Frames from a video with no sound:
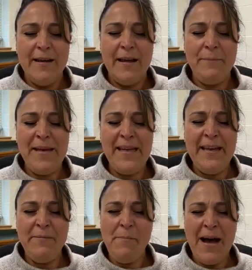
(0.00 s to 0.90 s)
And
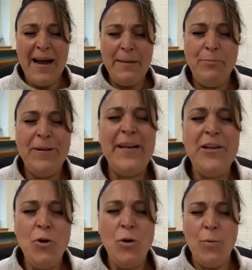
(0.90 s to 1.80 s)
begin by bringing
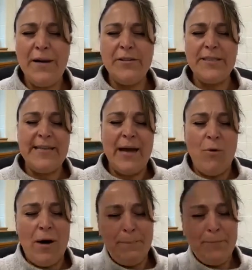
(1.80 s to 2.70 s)
your awareness now
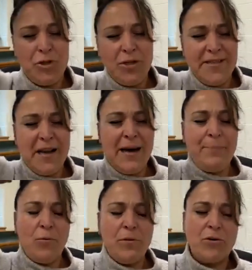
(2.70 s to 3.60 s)
up to the top
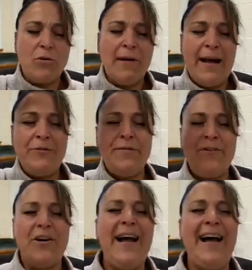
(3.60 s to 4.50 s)
or the crown of
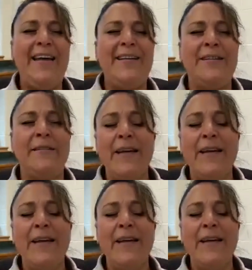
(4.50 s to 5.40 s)
your head and
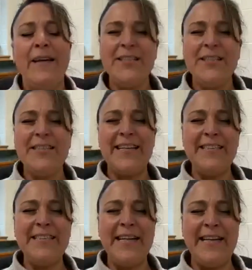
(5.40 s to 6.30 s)
just
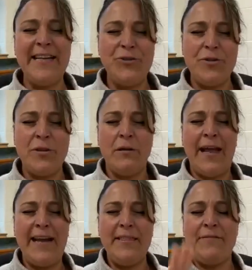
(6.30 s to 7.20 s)
sensing into the
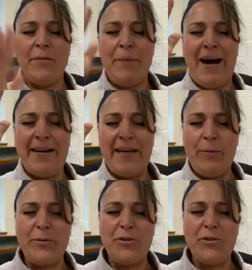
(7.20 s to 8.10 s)
length of the body. We
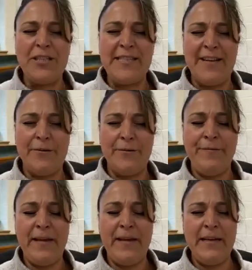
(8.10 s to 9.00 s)
were just at the
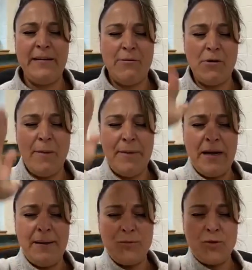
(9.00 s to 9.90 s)
feet, now
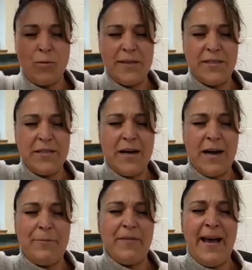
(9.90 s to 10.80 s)
coming up toward the
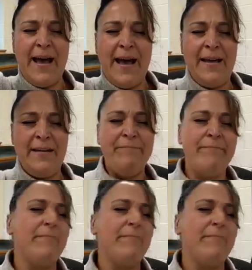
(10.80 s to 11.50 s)
top of the head